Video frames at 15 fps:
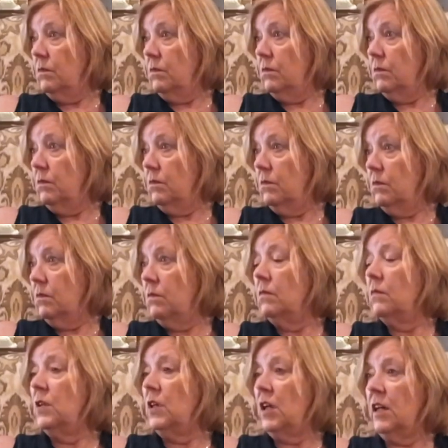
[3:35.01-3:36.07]
a month because
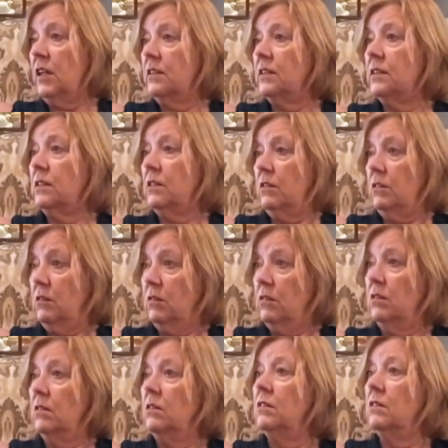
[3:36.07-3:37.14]
you put so much
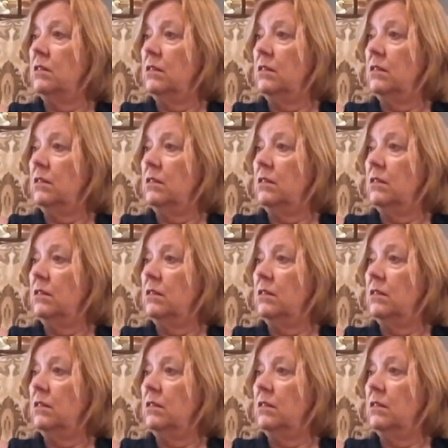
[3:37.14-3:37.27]
money towards